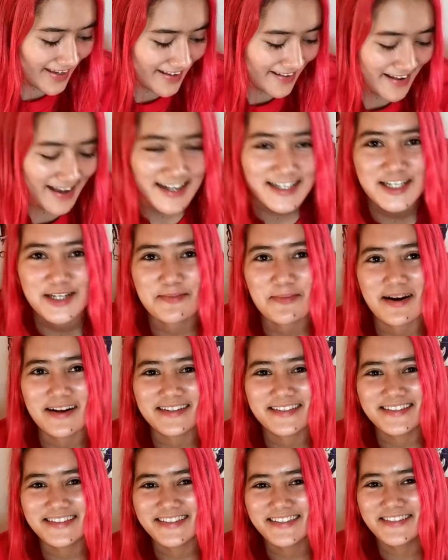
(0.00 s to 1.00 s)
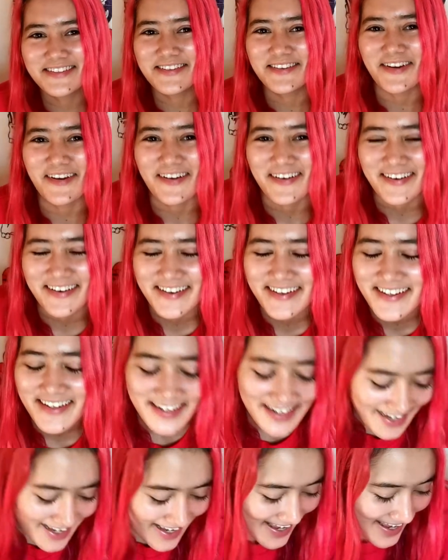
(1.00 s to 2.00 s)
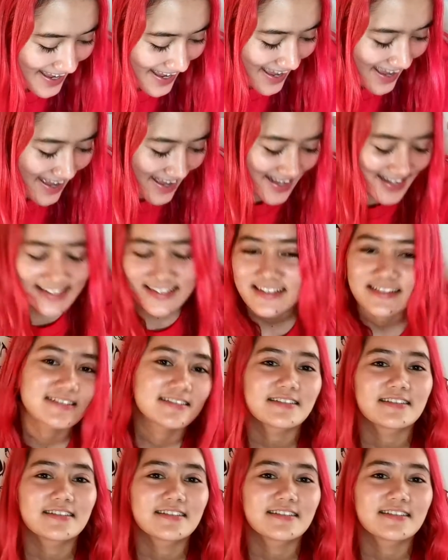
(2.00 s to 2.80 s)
Larchmont, New York. And